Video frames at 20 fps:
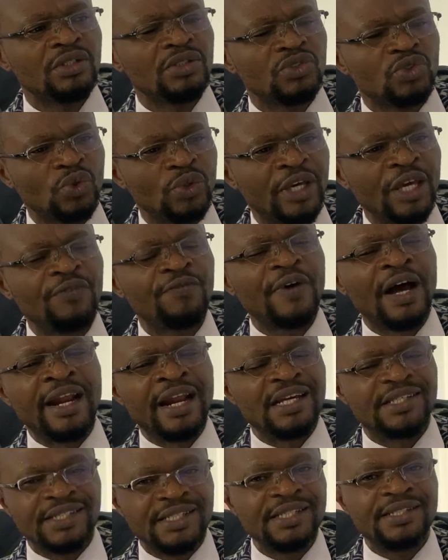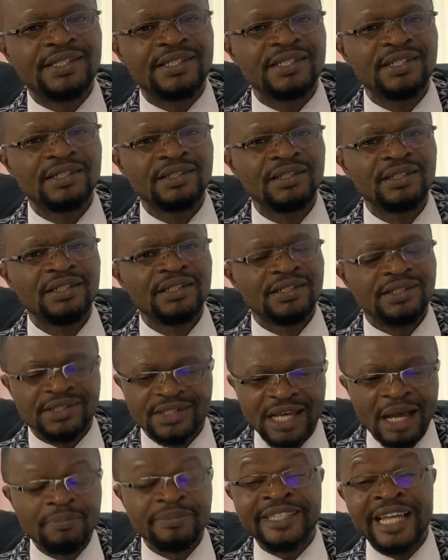to give an assist.
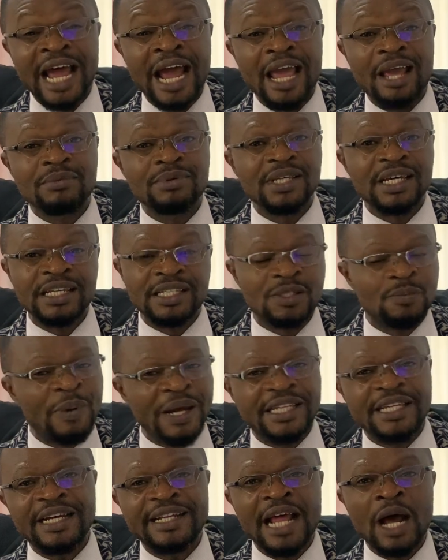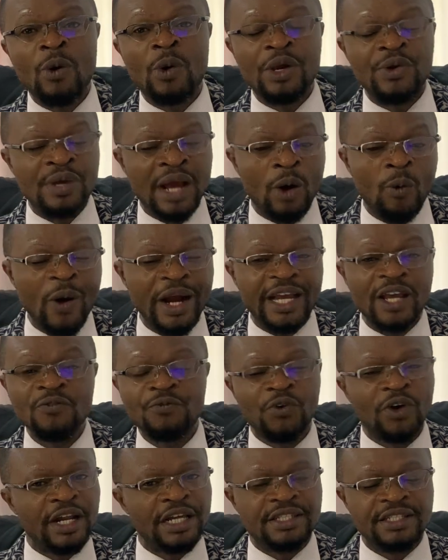Sometimes it's better that way. You are working
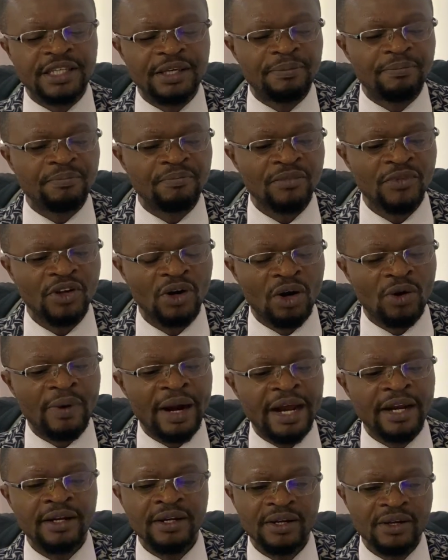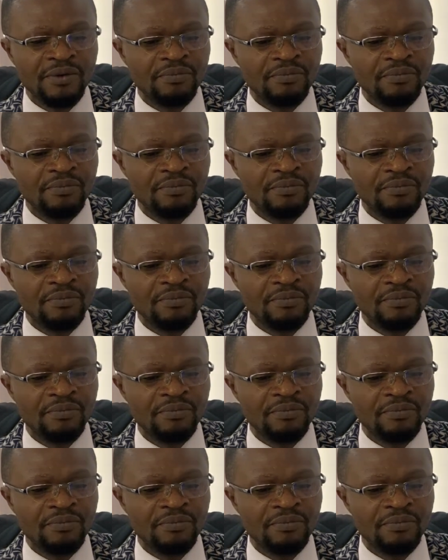for the team. All right?